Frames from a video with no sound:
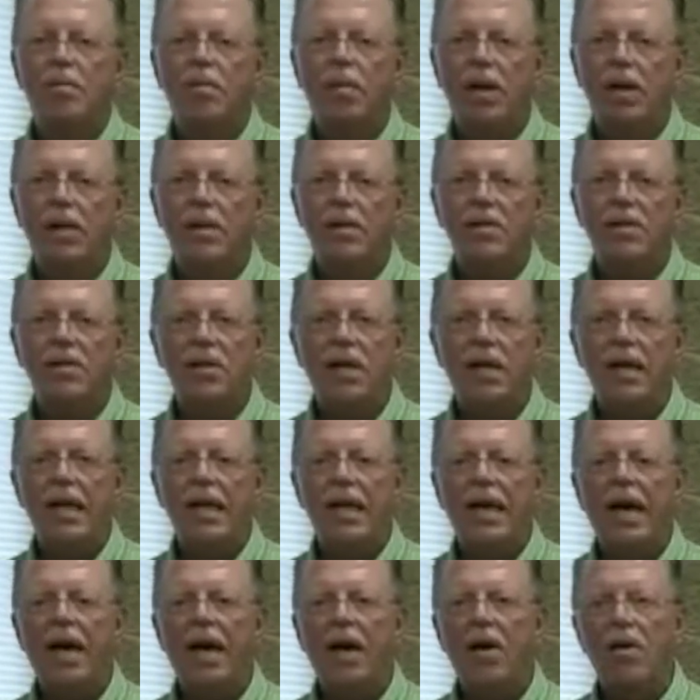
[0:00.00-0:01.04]
but
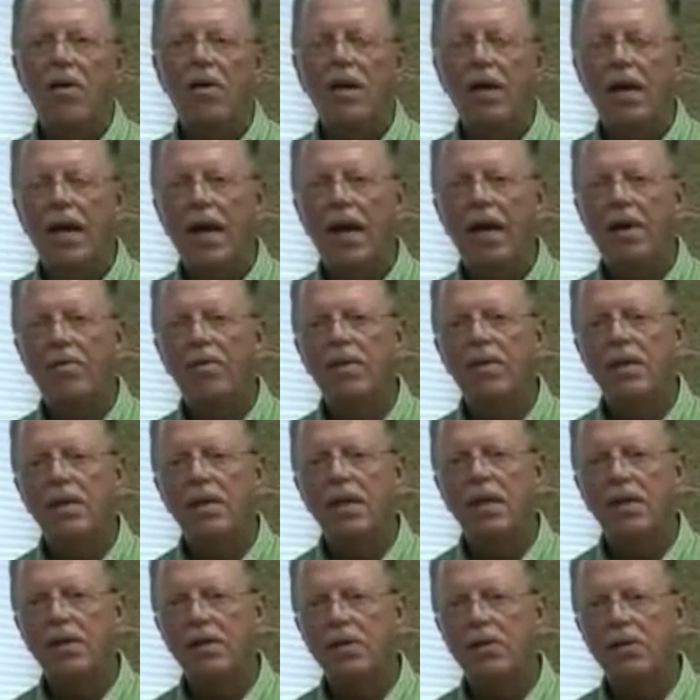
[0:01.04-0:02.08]
sitting down and having
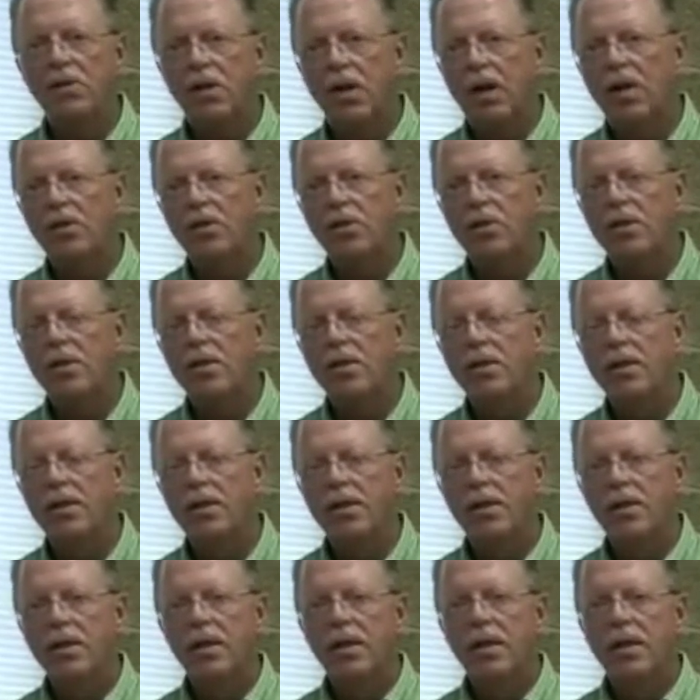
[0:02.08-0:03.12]
that discussion
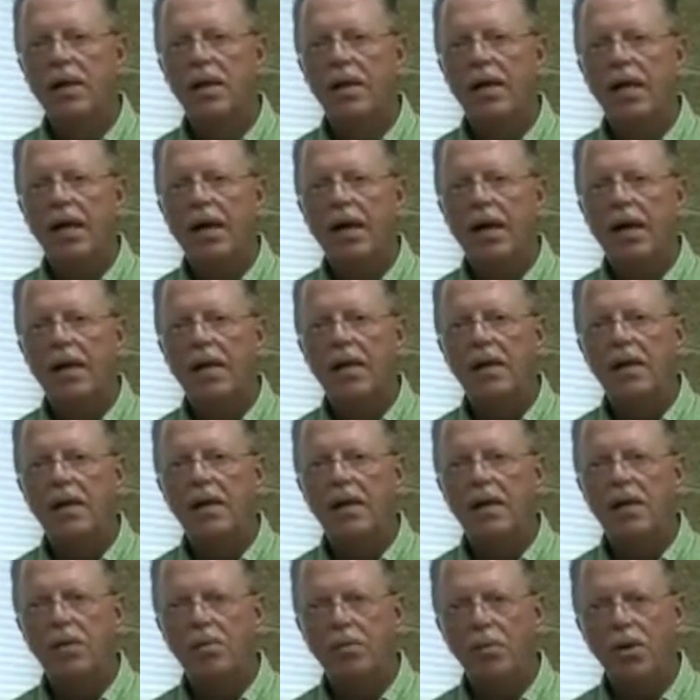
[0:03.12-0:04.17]
and
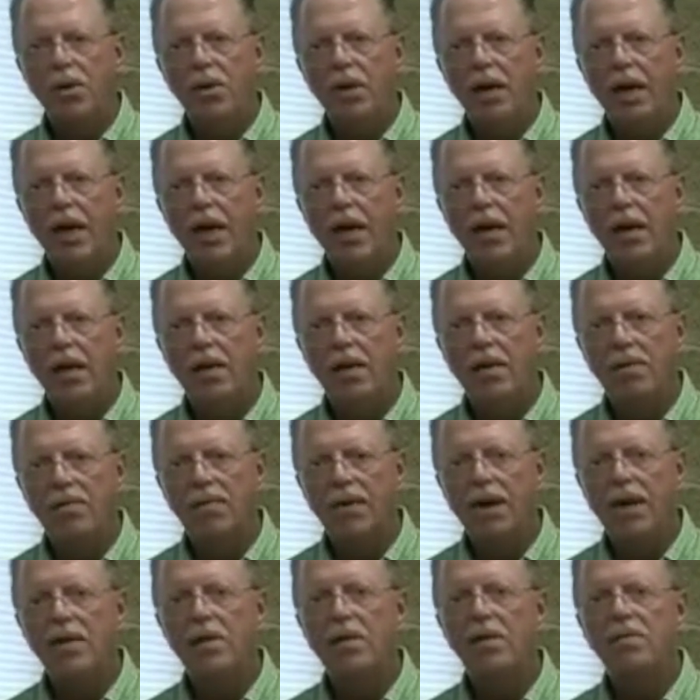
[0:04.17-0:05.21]
communicating
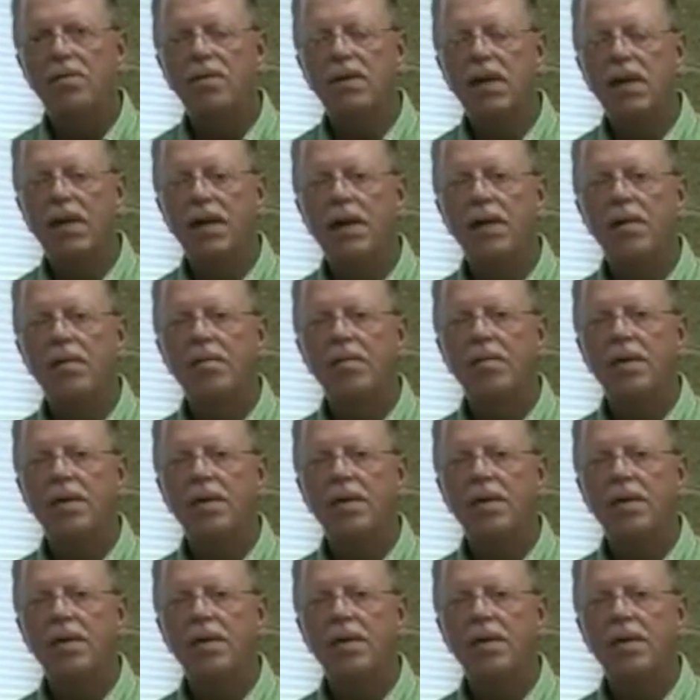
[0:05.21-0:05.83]
effectively